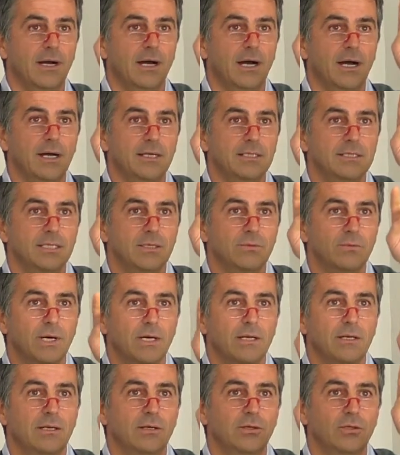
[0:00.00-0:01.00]
I see
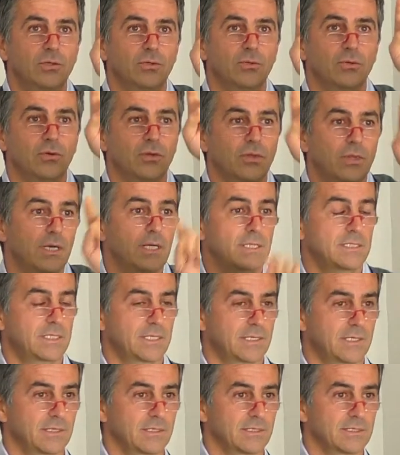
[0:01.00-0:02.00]
1, 2, 3
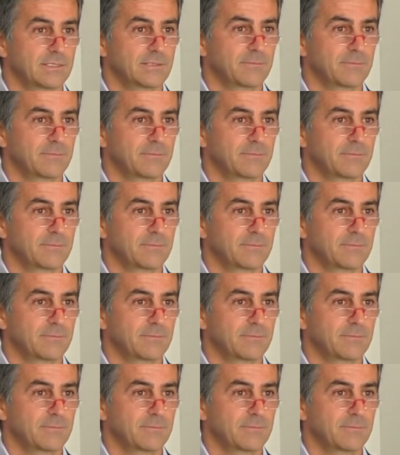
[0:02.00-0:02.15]
circles.